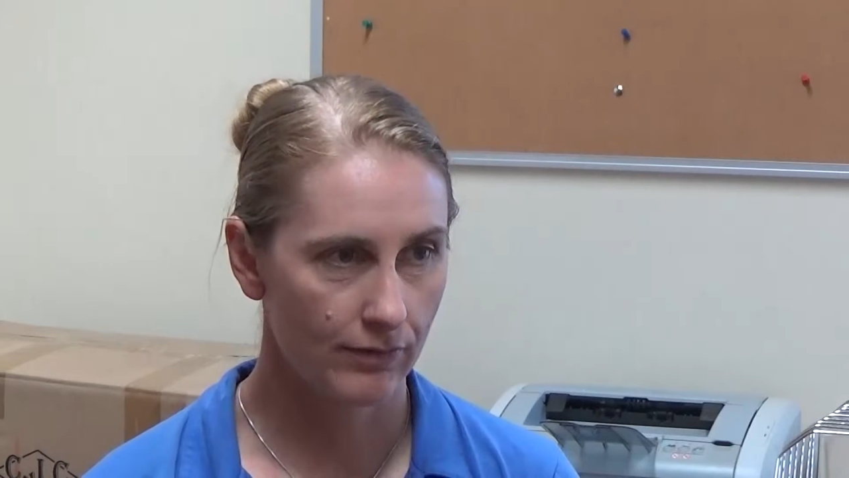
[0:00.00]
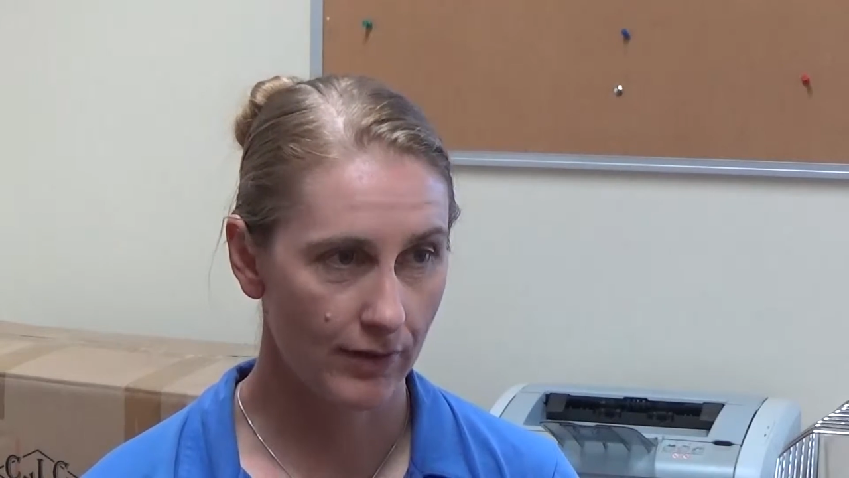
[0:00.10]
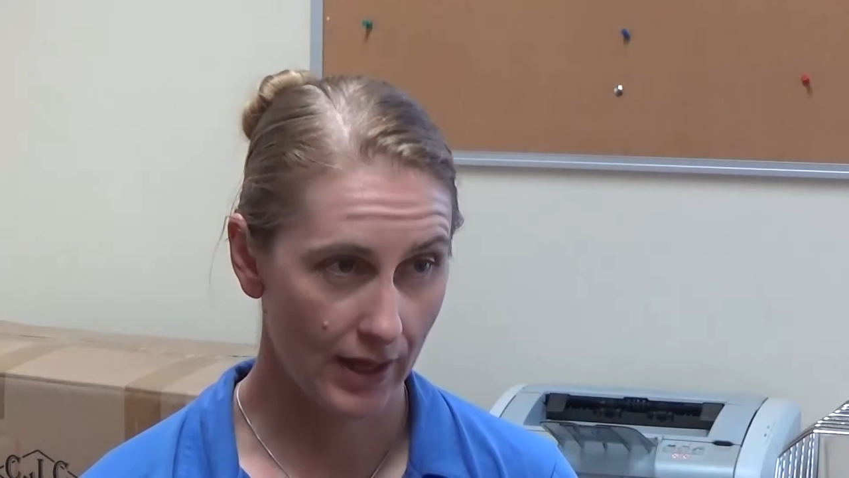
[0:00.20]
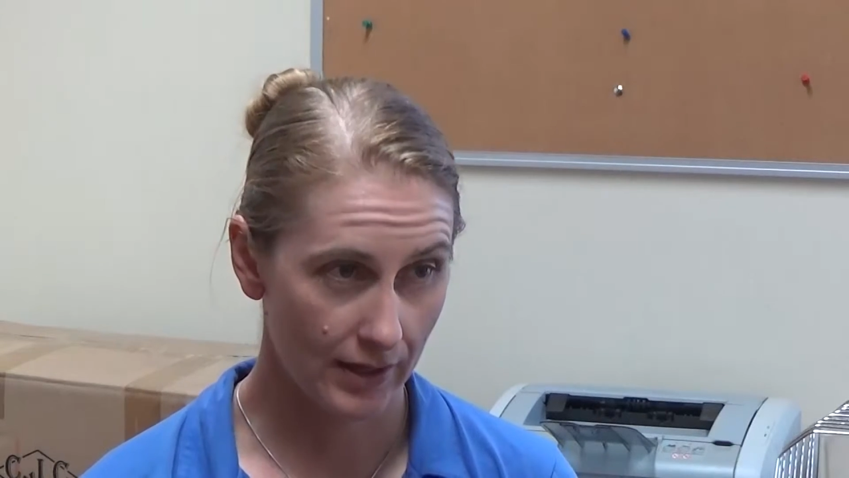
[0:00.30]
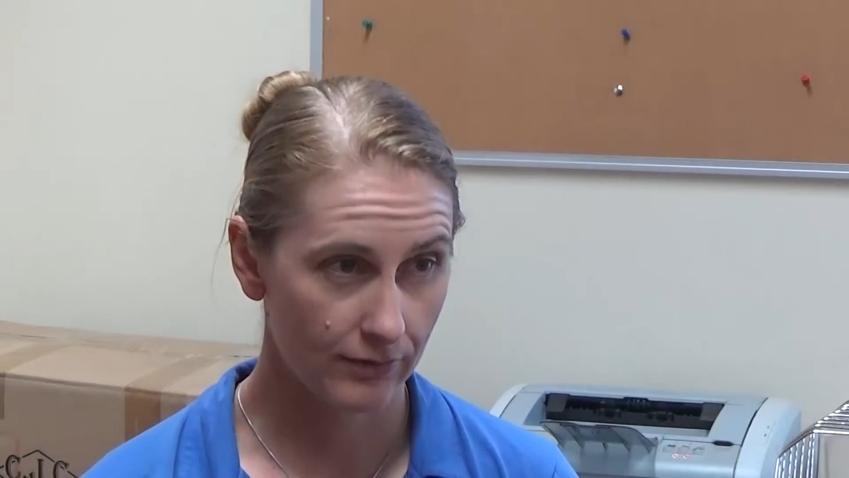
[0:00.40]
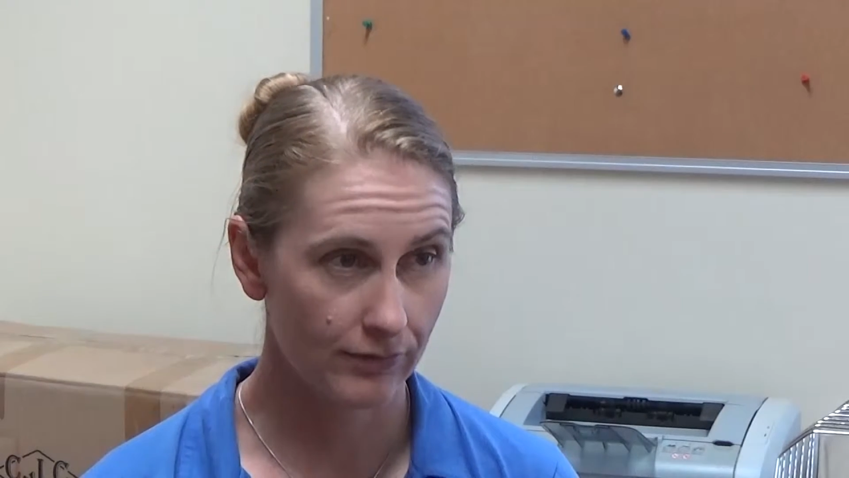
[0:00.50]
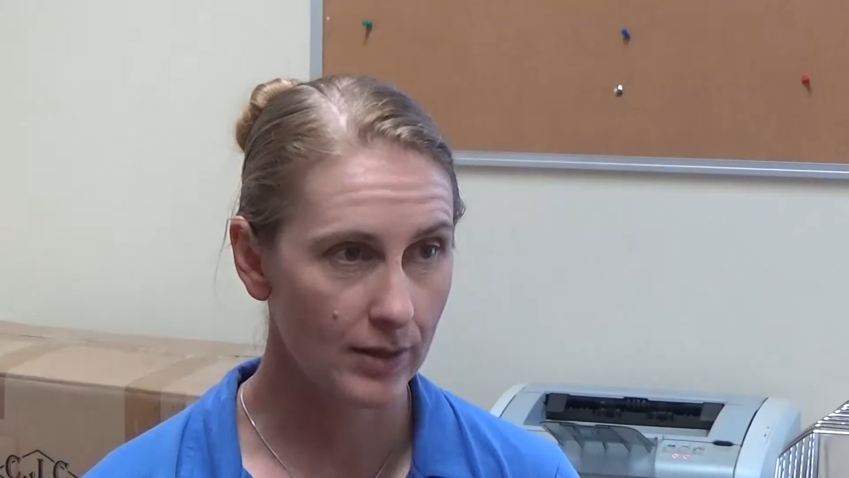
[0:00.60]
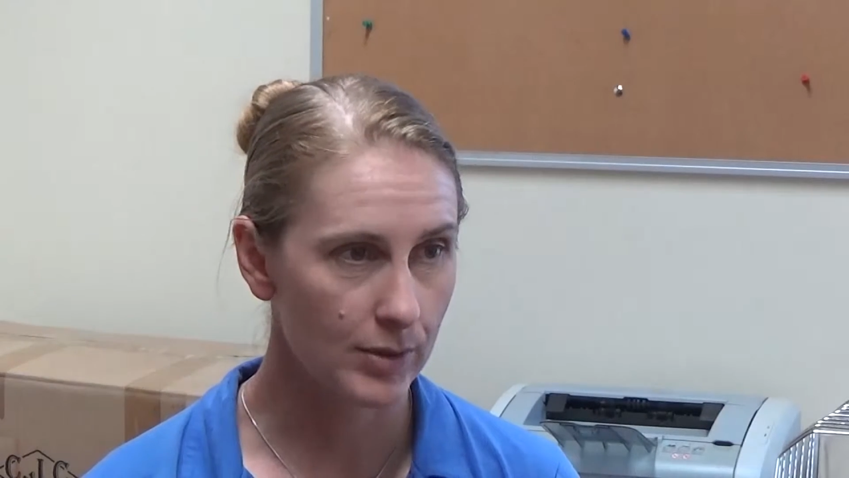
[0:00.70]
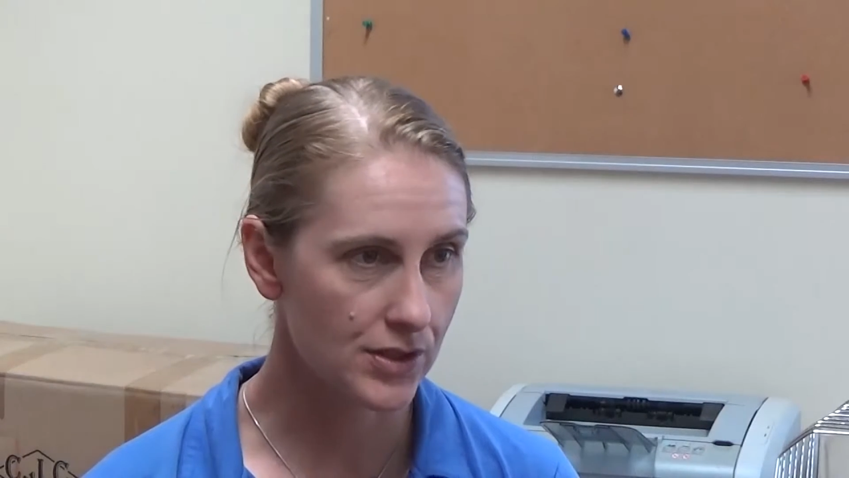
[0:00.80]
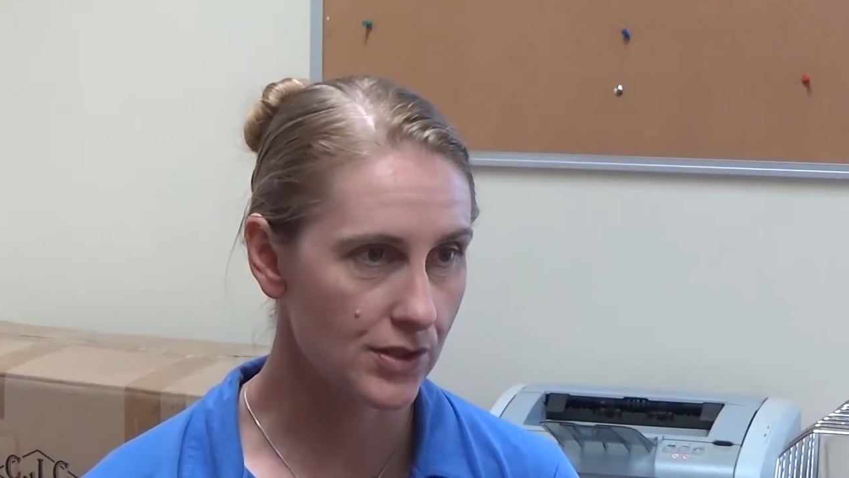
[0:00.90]
had a fair
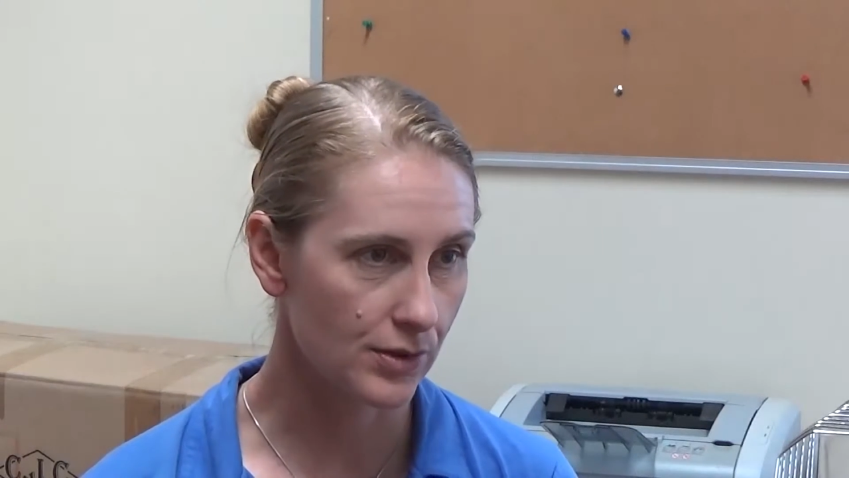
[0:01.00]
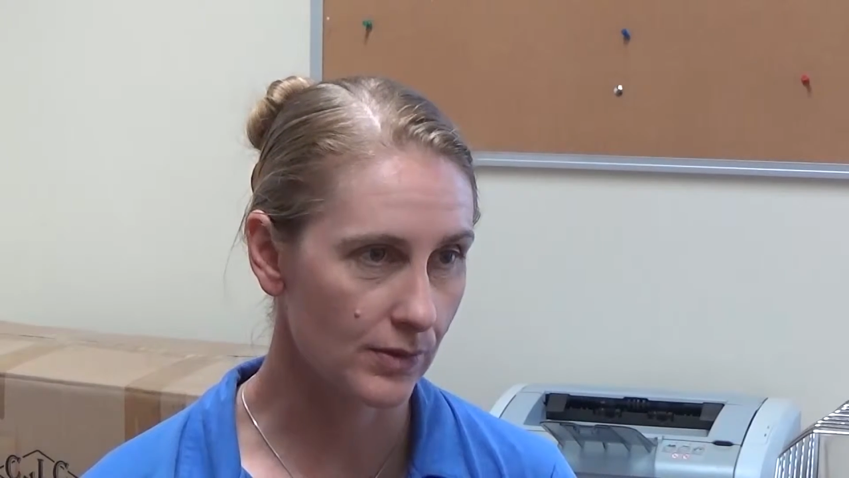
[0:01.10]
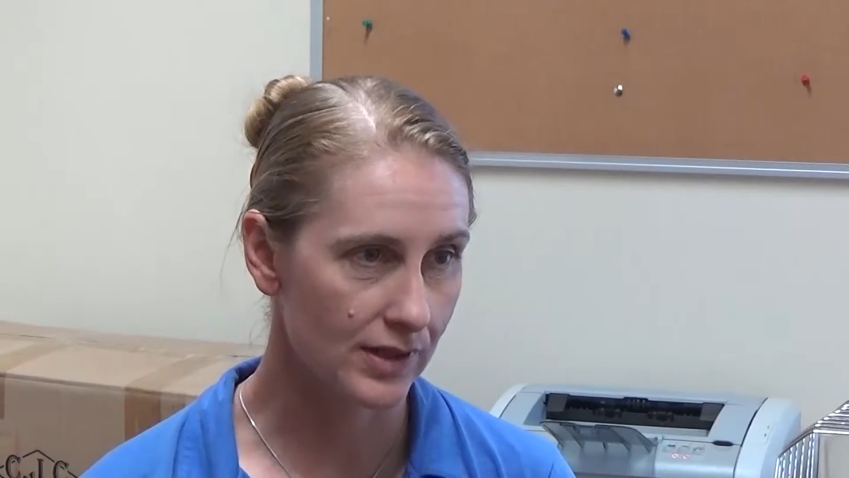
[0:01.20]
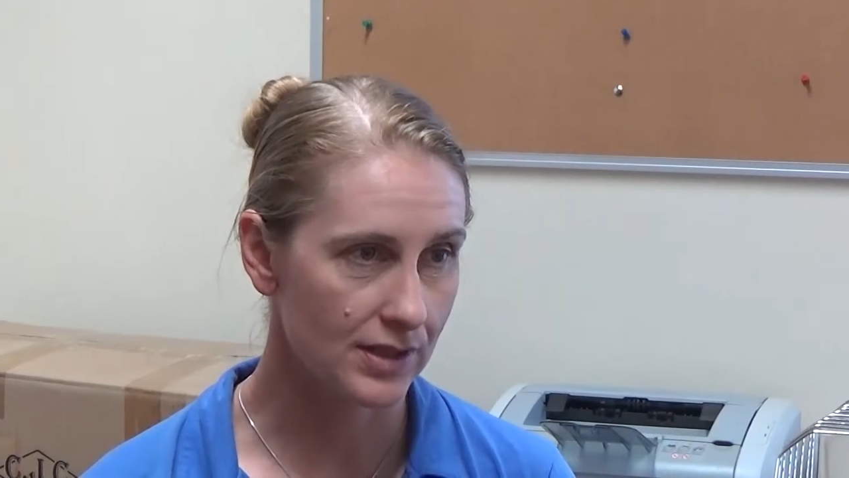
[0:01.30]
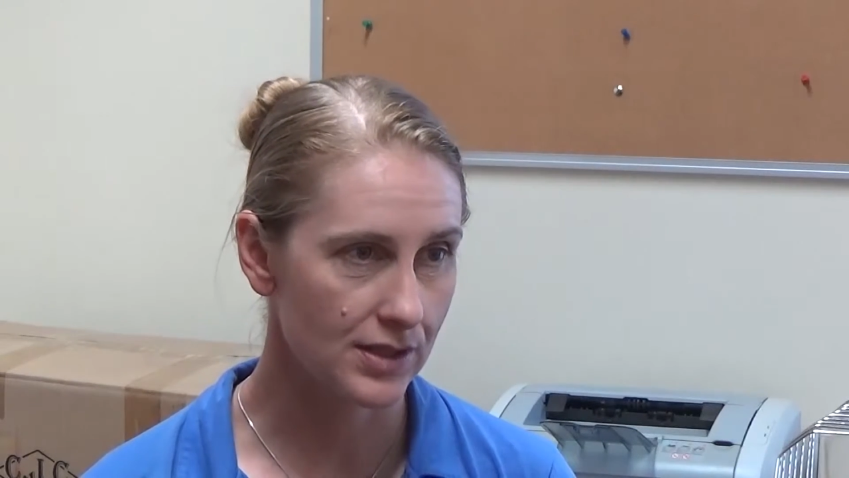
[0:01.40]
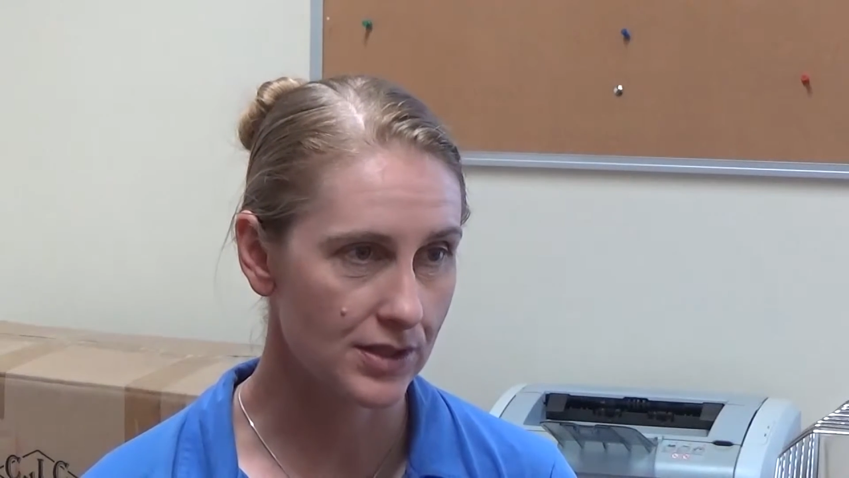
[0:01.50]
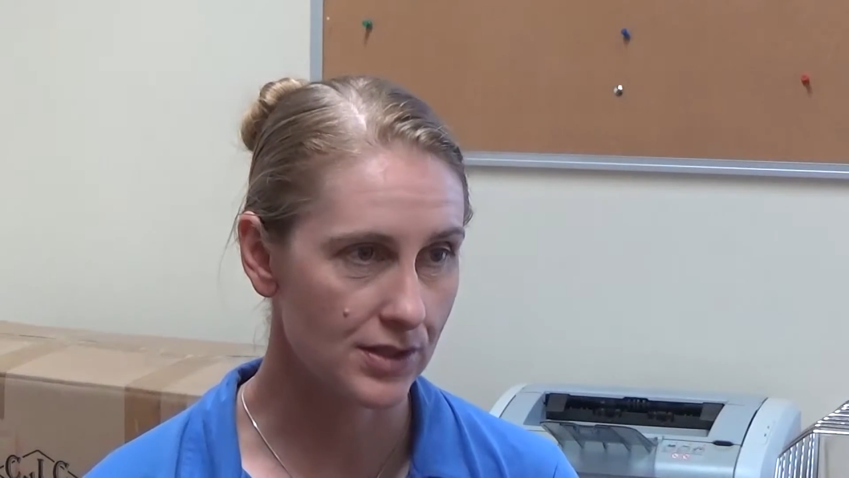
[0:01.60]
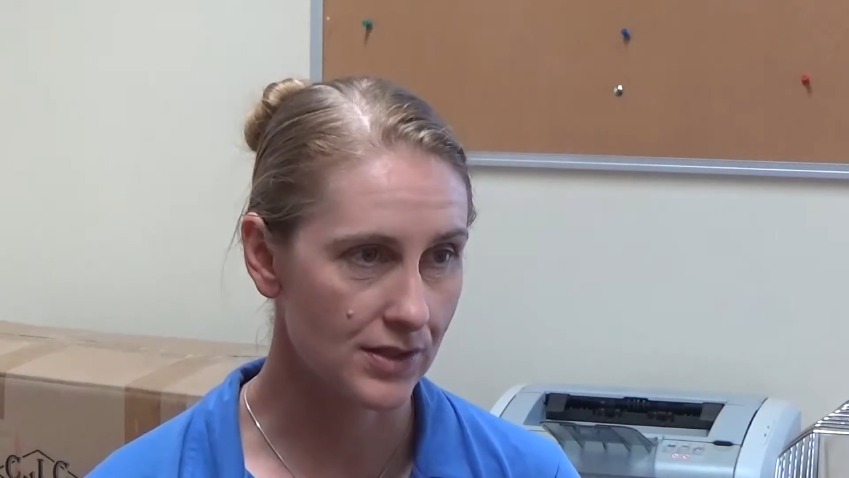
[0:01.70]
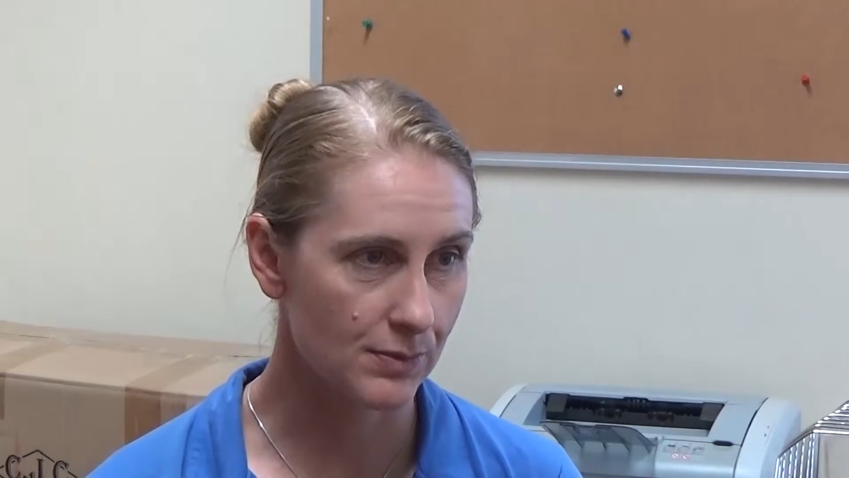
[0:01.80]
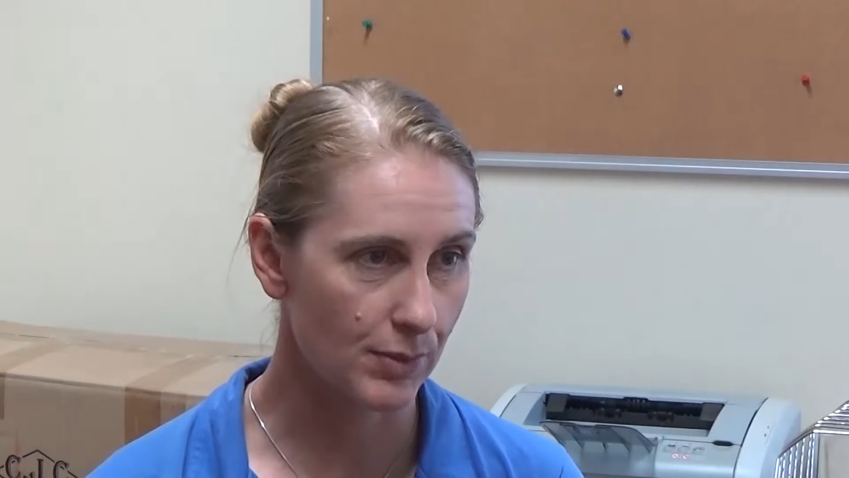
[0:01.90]
bit to do with
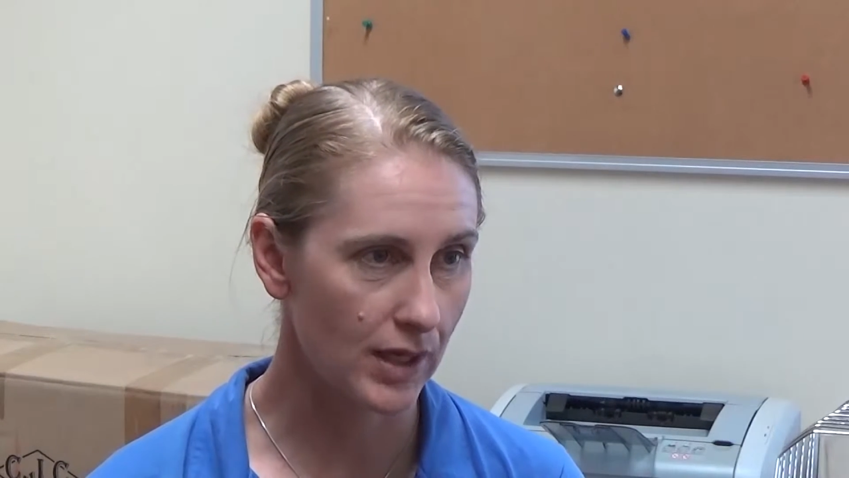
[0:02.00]
Indigenous